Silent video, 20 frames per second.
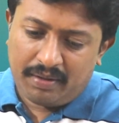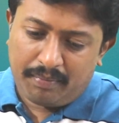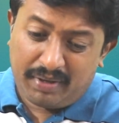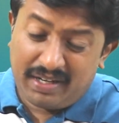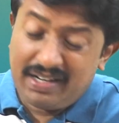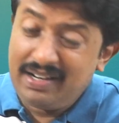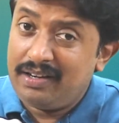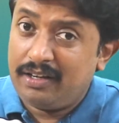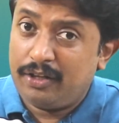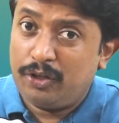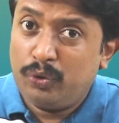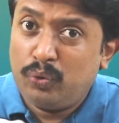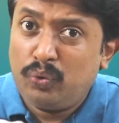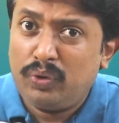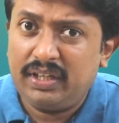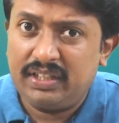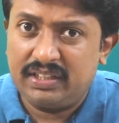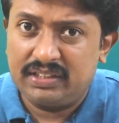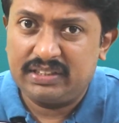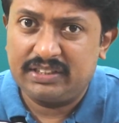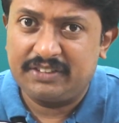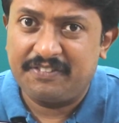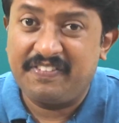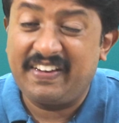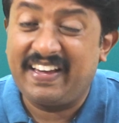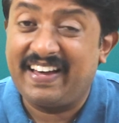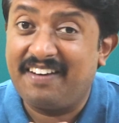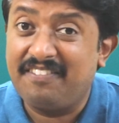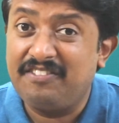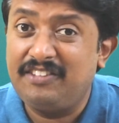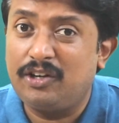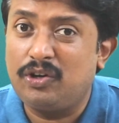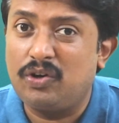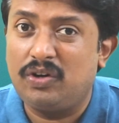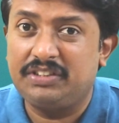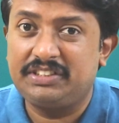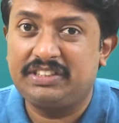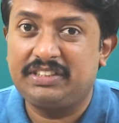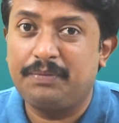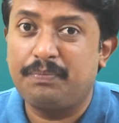but in US, we have the
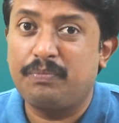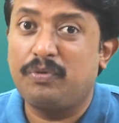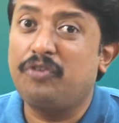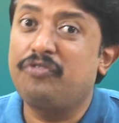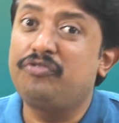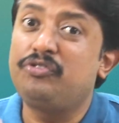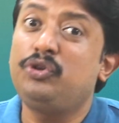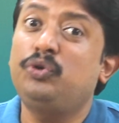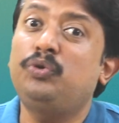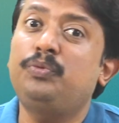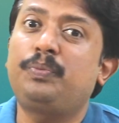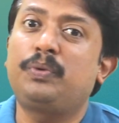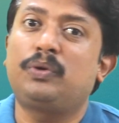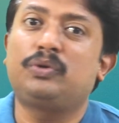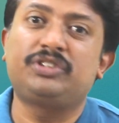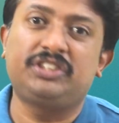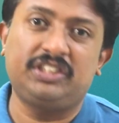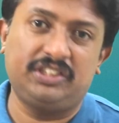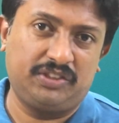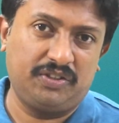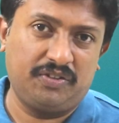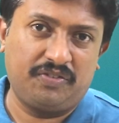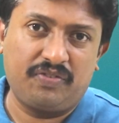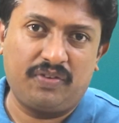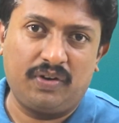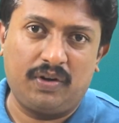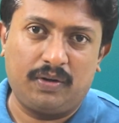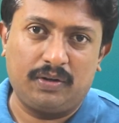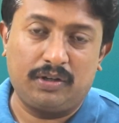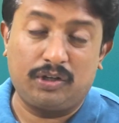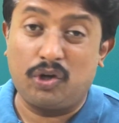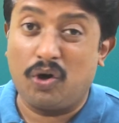concept of due process of law,